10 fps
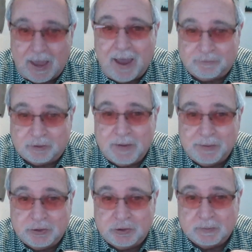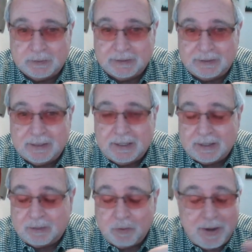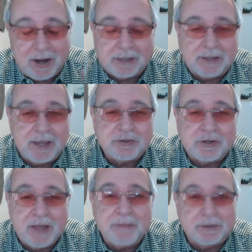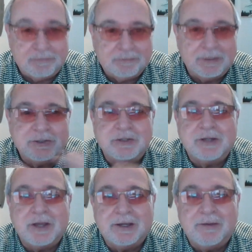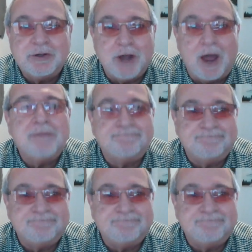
after maybe the Jubilee? Uh, we may not get the answer to that, but let's just uh, give it a shot.